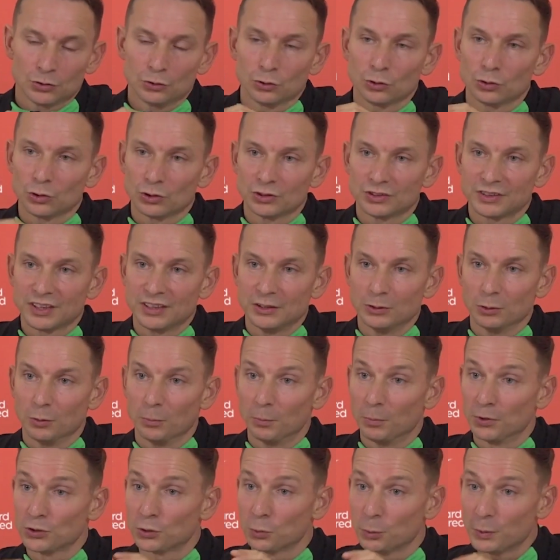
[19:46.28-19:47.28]
to continue,
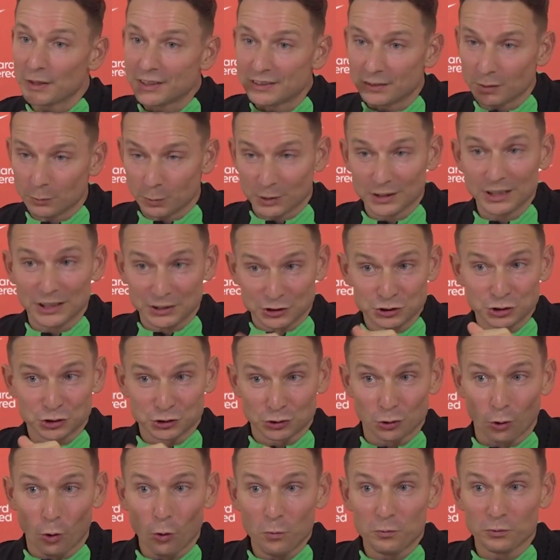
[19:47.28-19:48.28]
but with what I
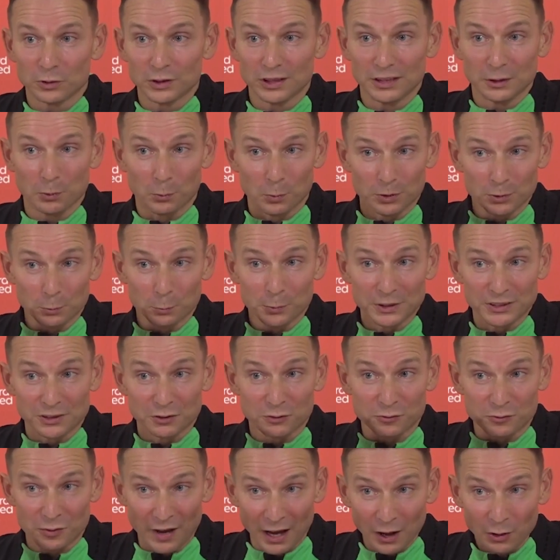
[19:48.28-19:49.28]
just hopefully with
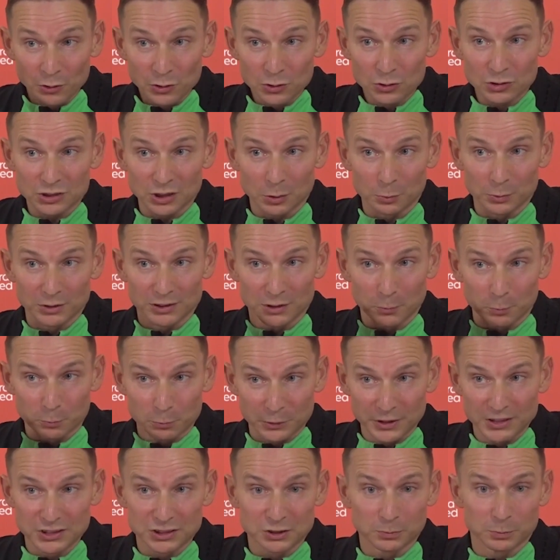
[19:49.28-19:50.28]
the values and with the
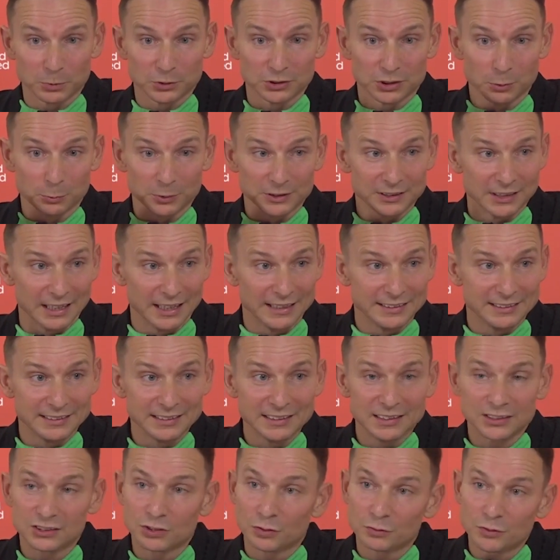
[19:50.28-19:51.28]
principles and with the
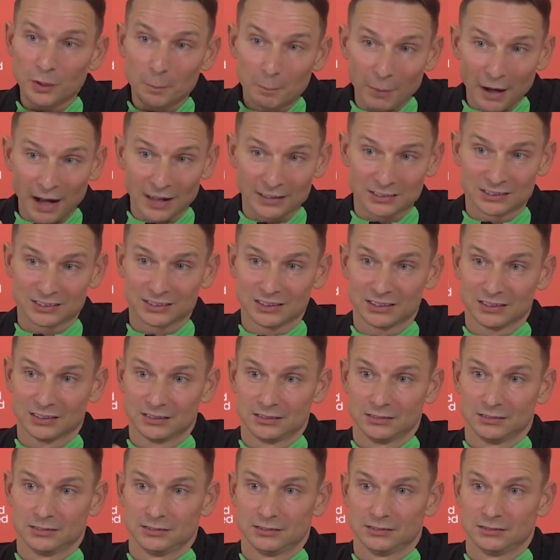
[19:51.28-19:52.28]
ideas of the past.
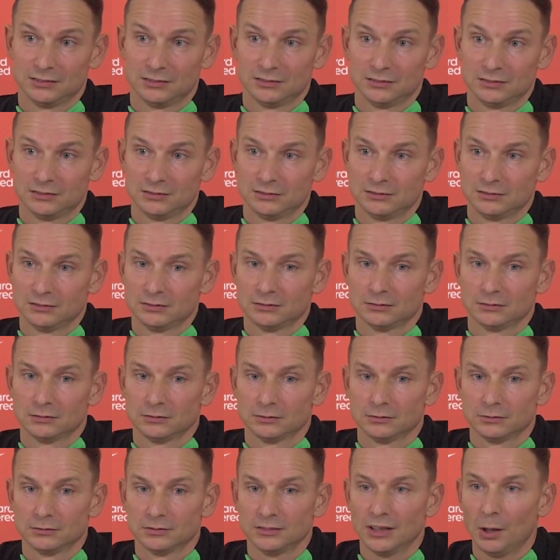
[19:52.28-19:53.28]

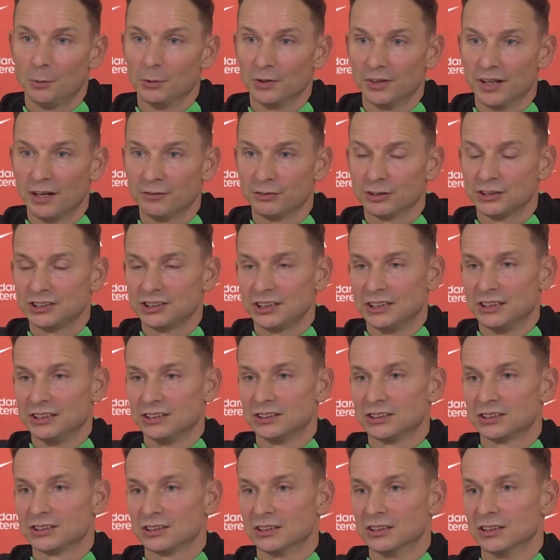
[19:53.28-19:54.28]
That will never
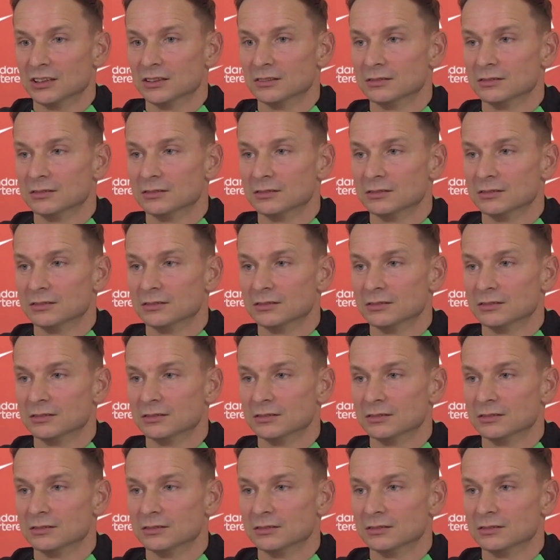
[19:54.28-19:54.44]
change